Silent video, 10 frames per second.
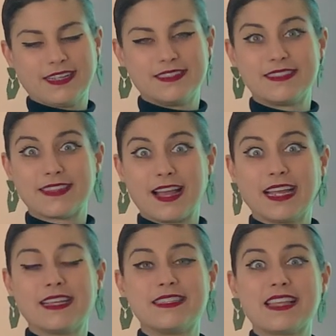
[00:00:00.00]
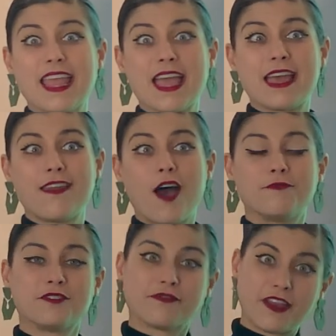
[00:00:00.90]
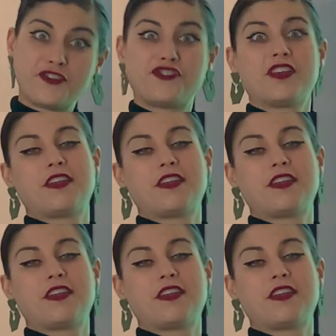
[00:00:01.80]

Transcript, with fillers: in science and observation